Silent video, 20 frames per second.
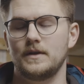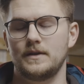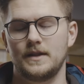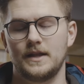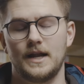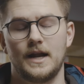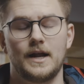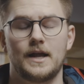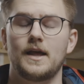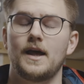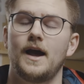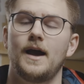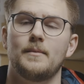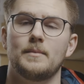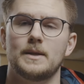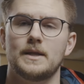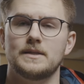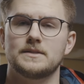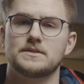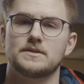that
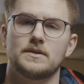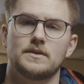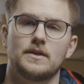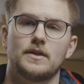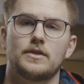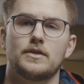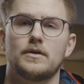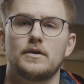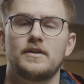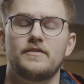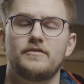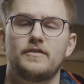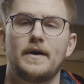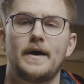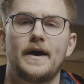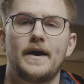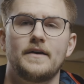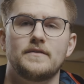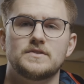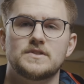accommodates the
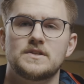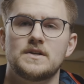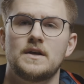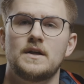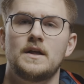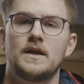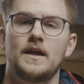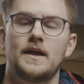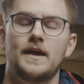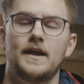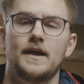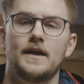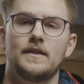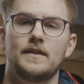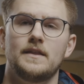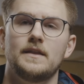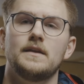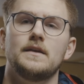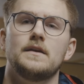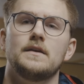35s
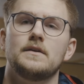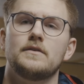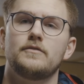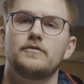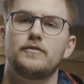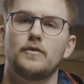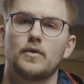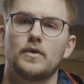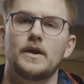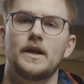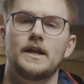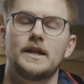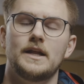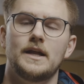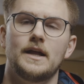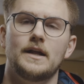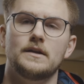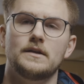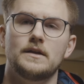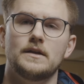and the
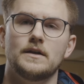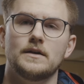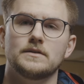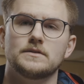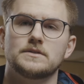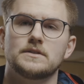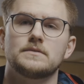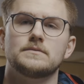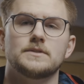488 gears.